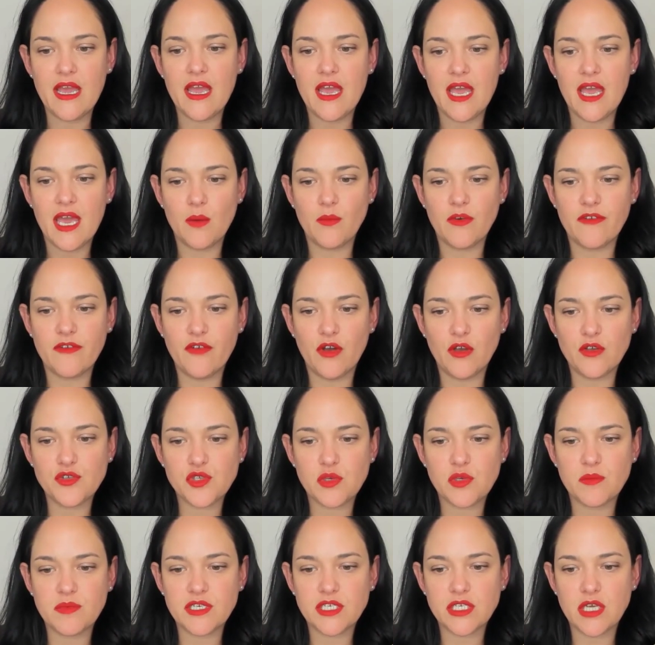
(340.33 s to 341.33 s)
And we've also
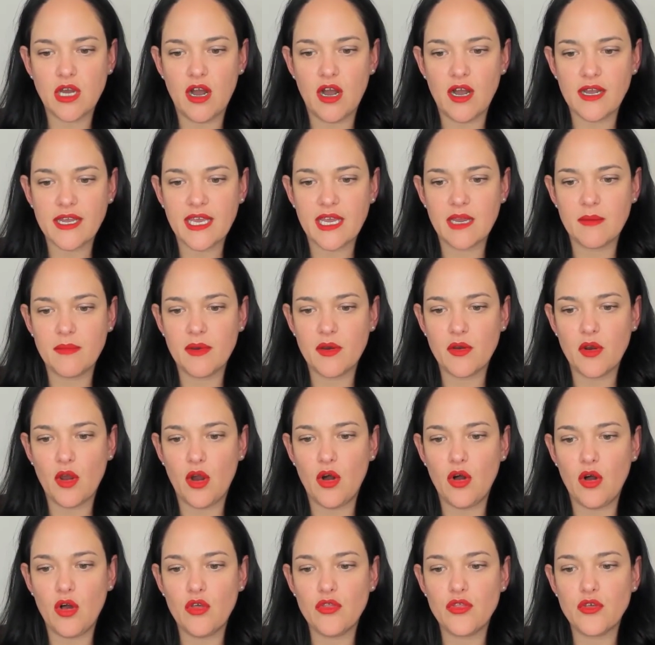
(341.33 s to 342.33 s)
been talking about
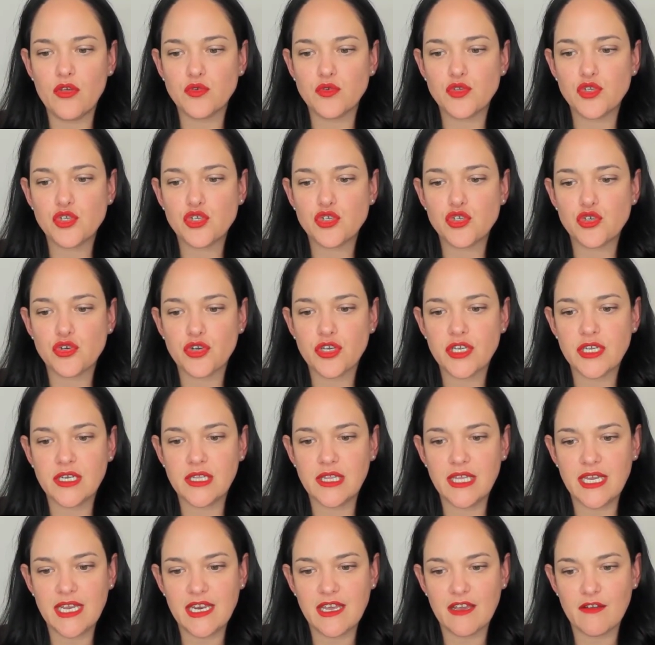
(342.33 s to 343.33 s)
all those
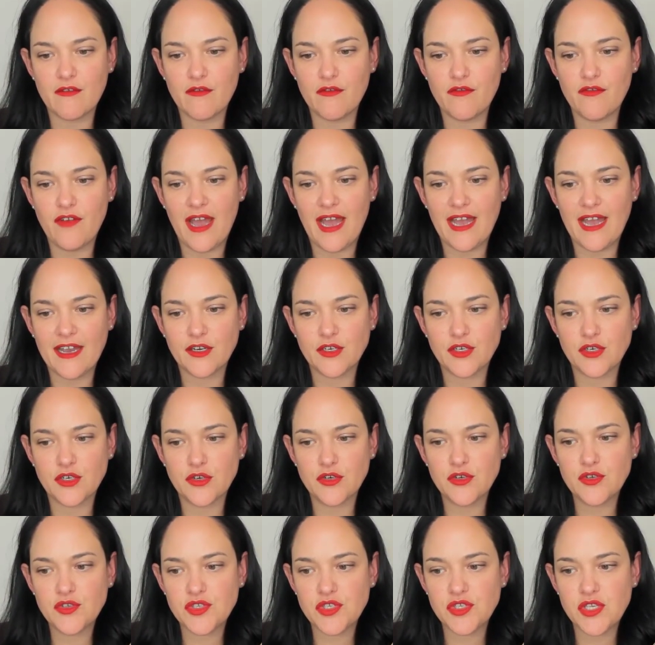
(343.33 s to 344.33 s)
circulating
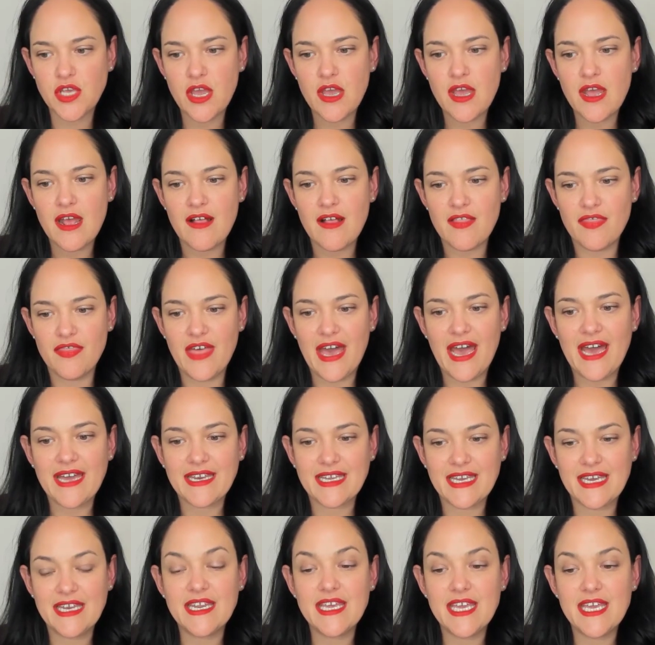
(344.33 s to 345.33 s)
factors that
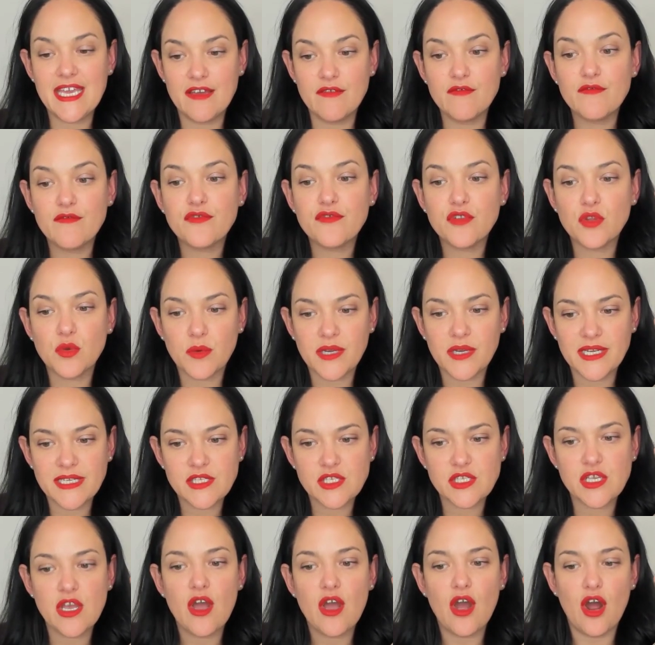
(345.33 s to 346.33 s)
can
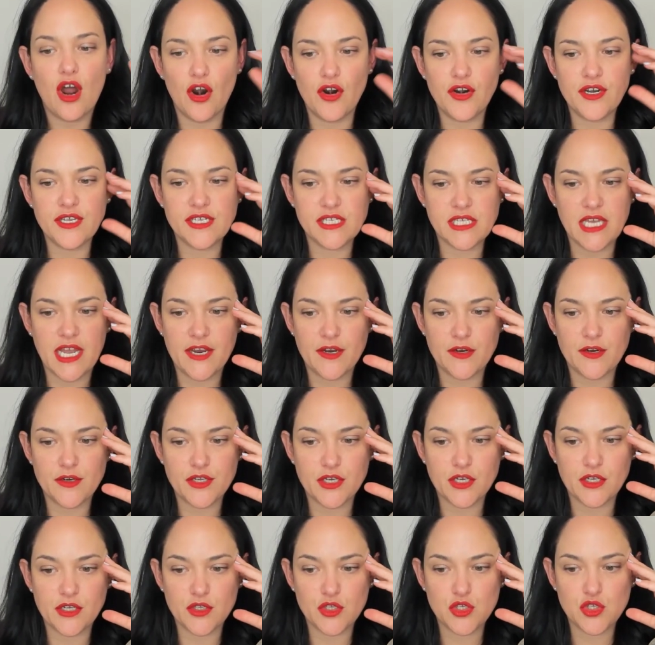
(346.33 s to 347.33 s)
influence our desire to
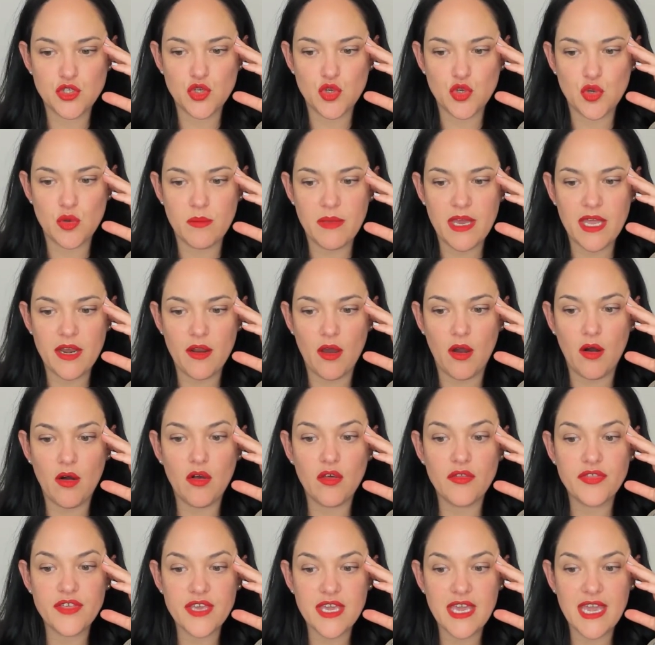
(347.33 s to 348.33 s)
consume, and all
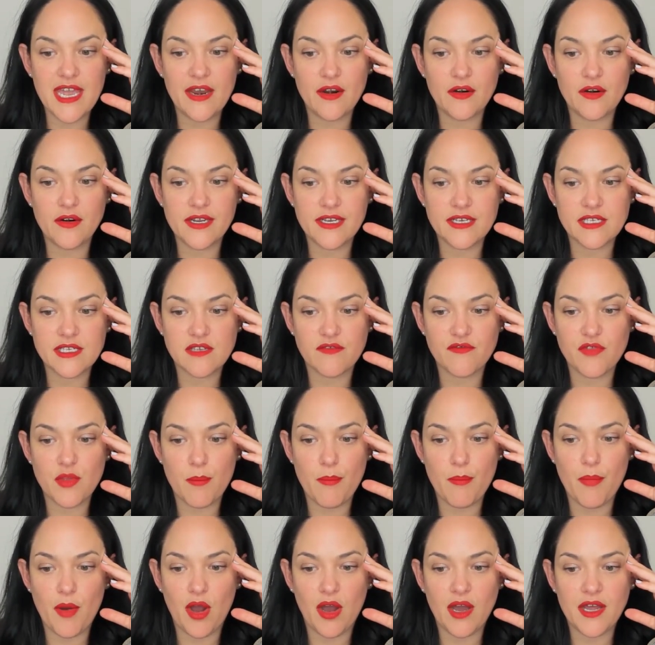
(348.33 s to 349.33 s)
the areas of the
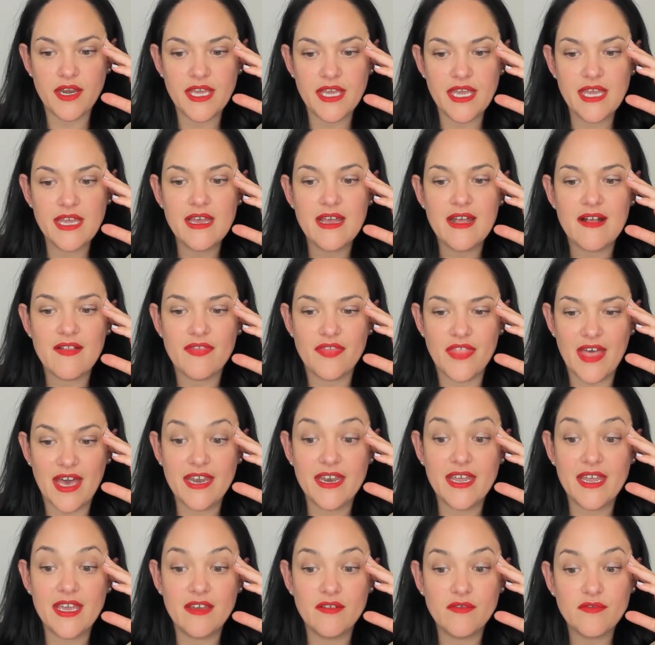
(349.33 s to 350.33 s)
body that
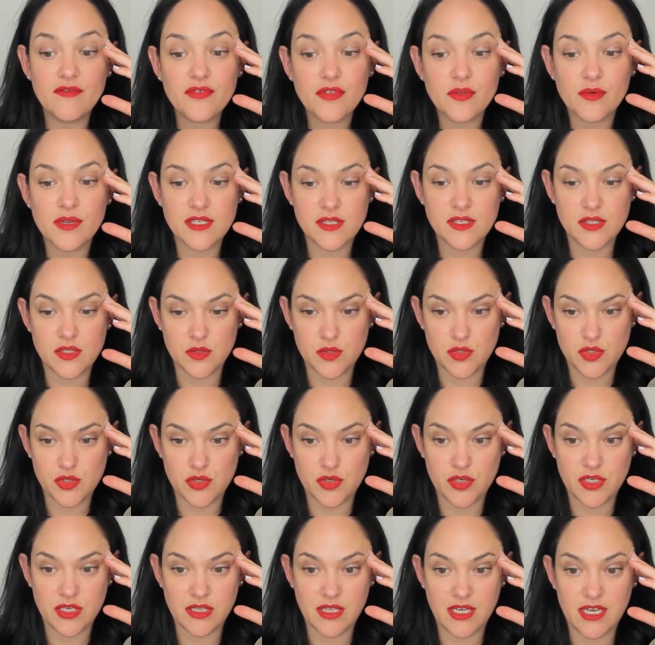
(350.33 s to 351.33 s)
influence those
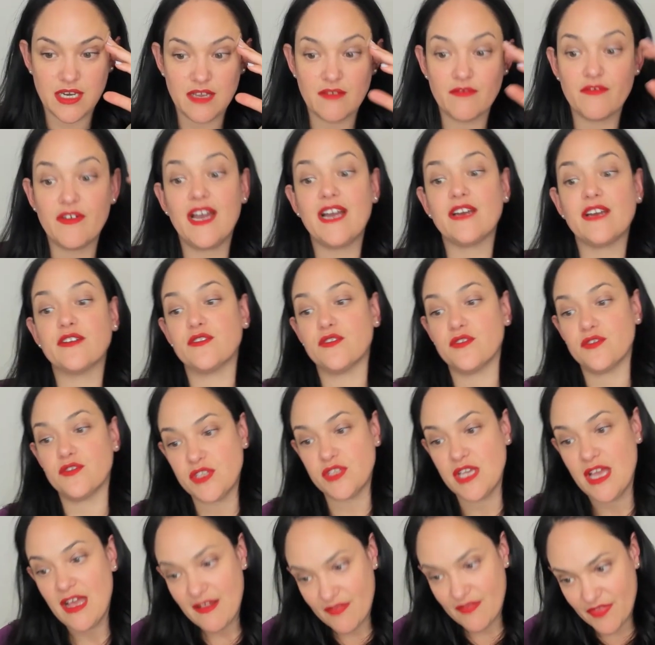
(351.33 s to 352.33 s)
circulating factors
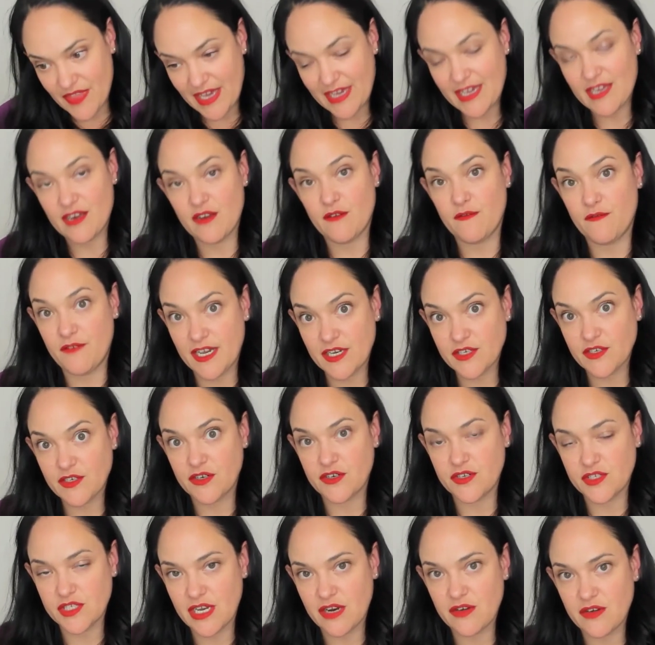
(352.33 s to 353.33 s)
that can affect our
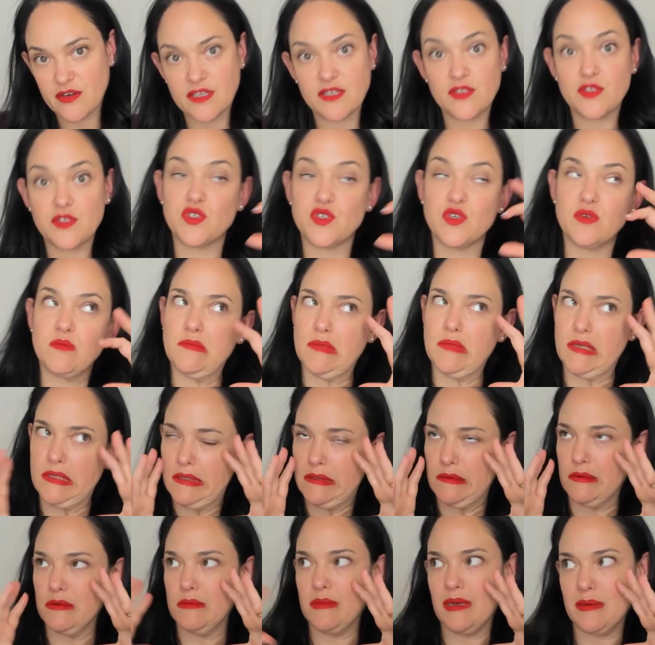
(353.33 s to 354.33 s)
desire to consume. And then
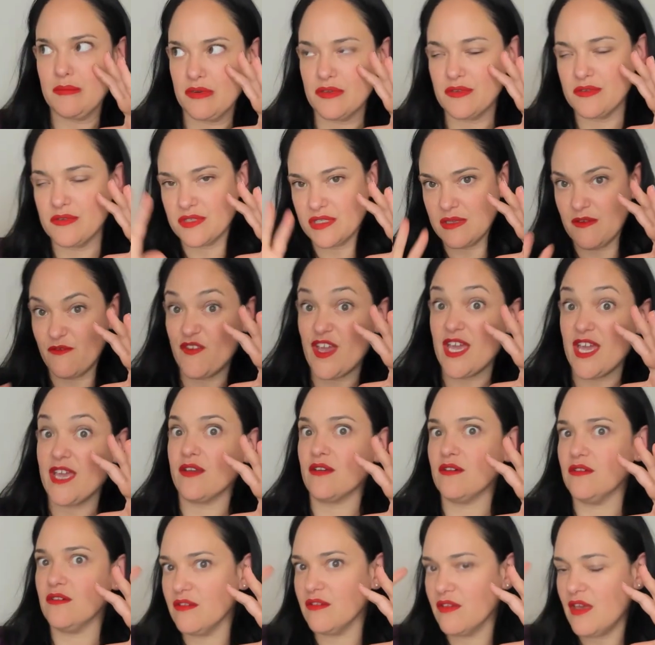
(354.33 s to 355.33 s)
remember, there's the
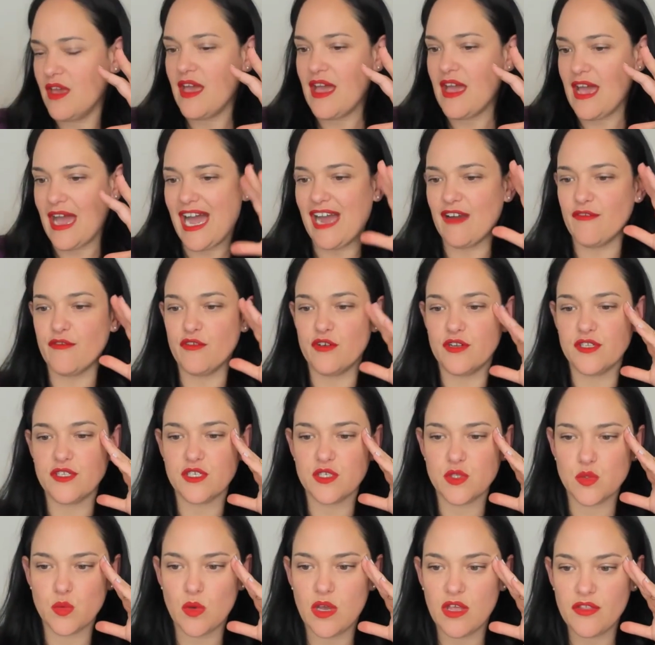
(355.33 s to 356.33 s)
vagal afferents
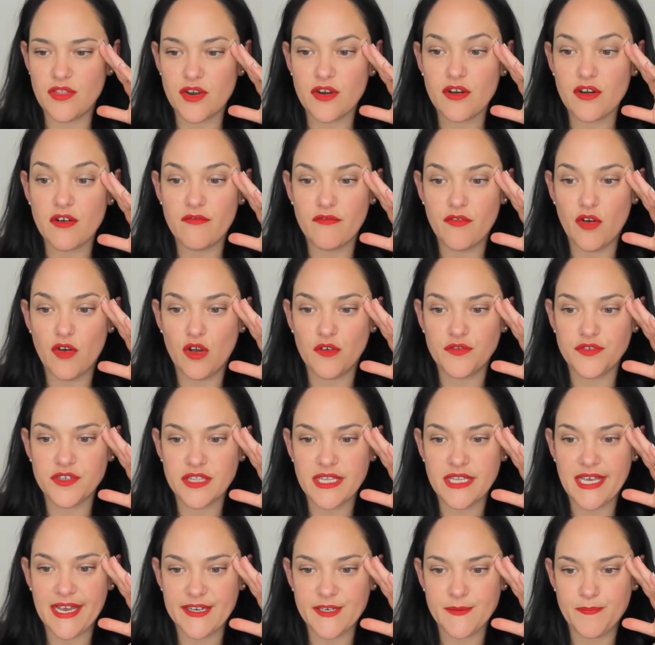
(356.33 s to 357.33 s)
as well that are involved in
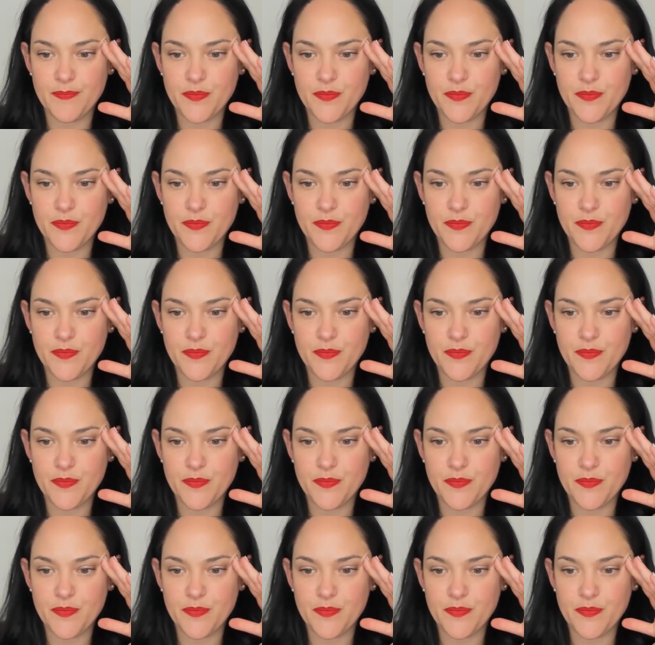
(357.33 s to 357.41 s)
that.